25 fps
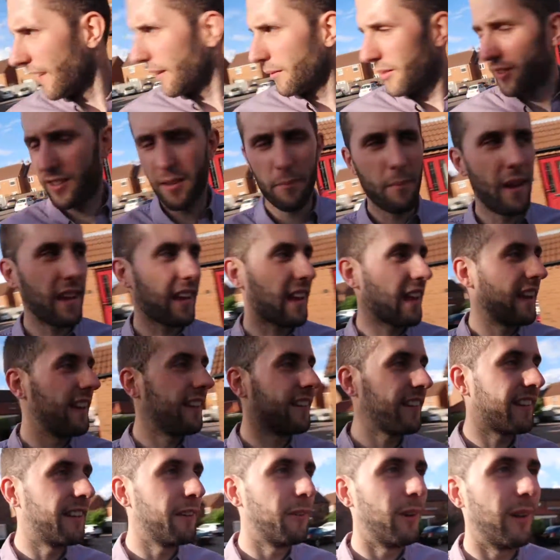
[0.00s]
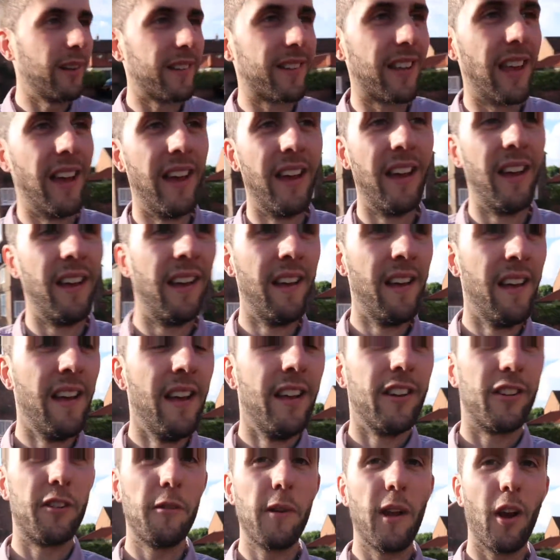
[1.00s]
thing which did make it easy was
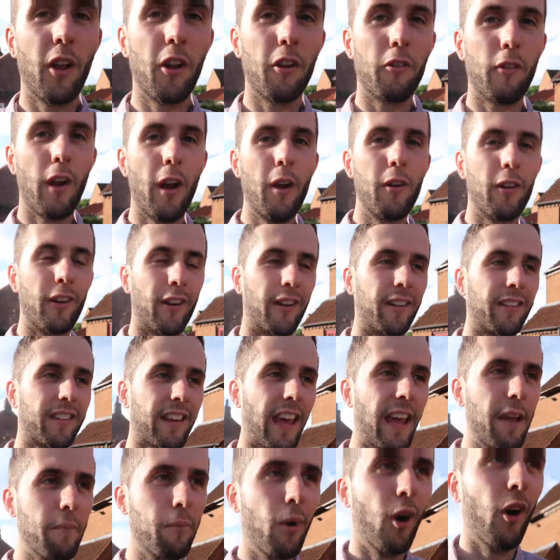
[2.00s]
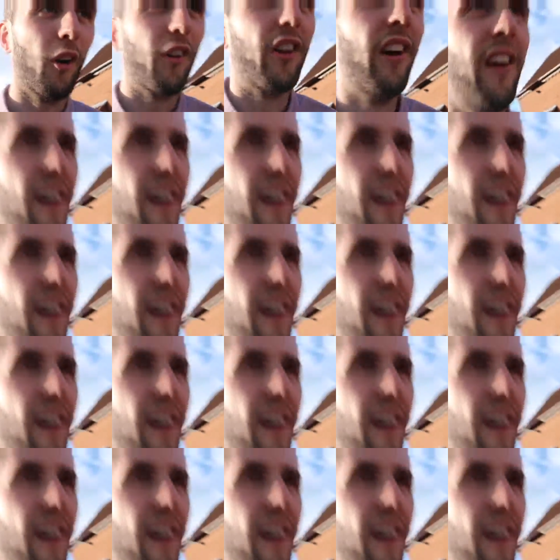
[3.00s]
doing it on a road on a skateboard,